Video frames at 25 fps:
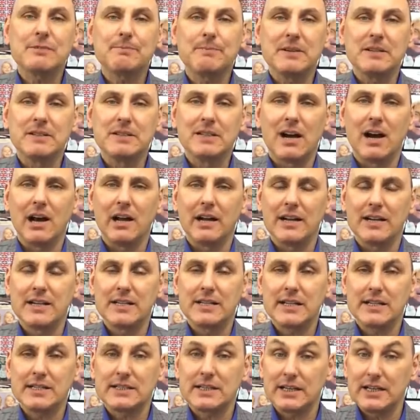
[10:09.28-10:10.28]
husband, darling?
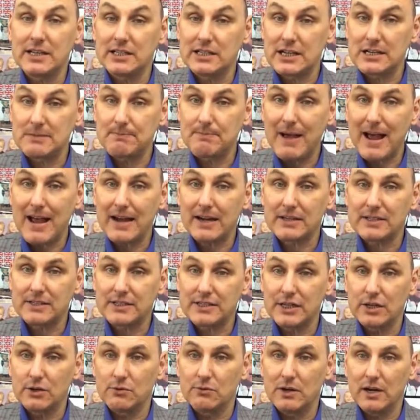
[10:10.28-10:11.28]
Is this is his back
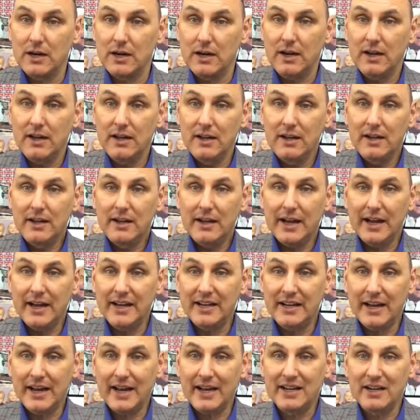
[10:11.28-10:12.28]
still uh,
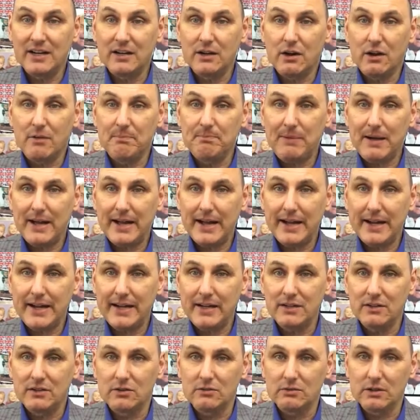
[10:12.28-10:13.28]
in in a lot of
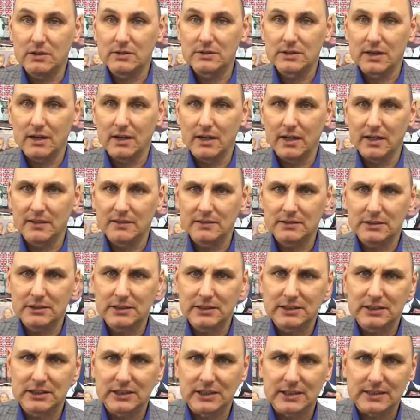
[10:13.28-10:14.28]
pain or what, darling?
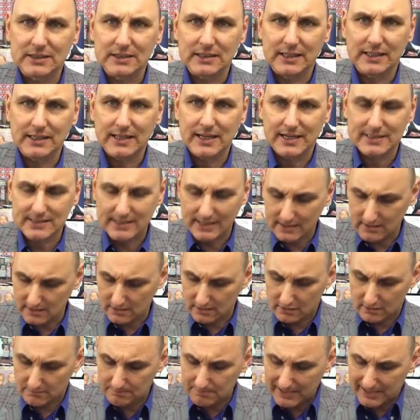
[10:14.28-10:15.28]
She she does. He has a
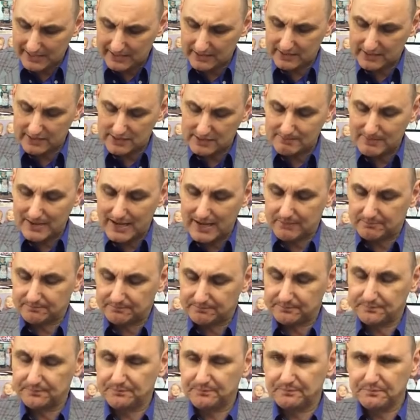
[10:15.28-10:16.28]
lot of pain in his back
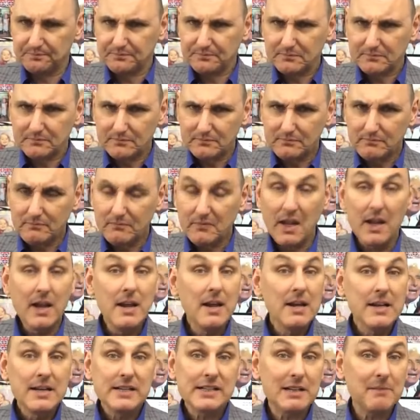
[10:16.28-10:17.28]

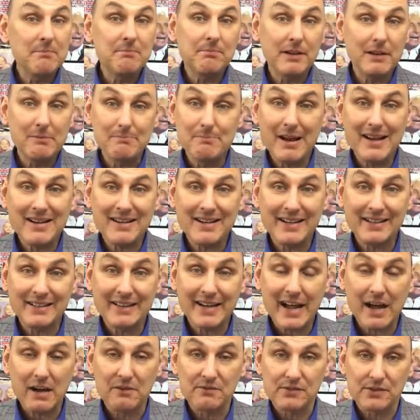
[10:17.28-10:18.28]
simply bending
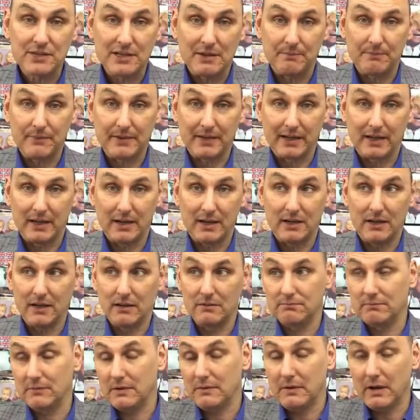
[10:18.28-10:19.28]
down something a, uh,
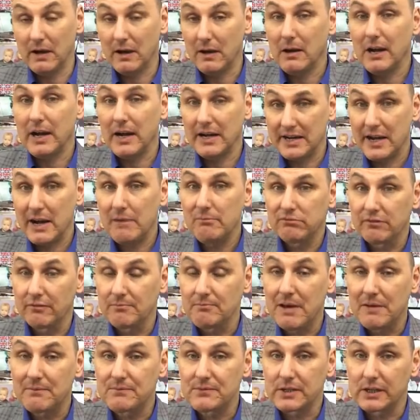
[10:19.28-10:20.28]
a, um, uh, a number
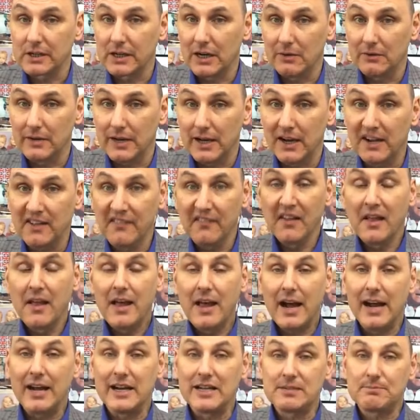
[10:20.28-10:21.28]
of months ago now,
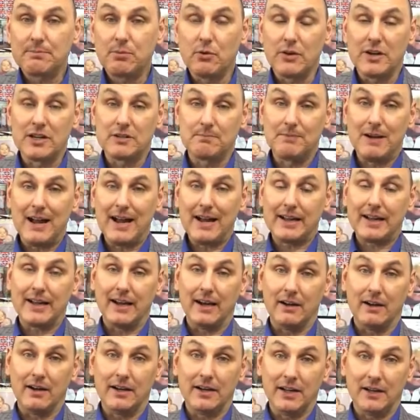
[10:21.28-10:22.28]
and it's put his back
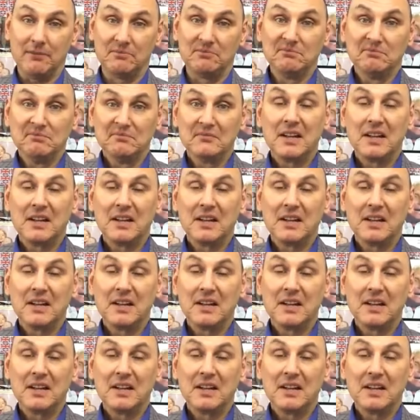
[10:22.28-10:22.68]
out, isn't it?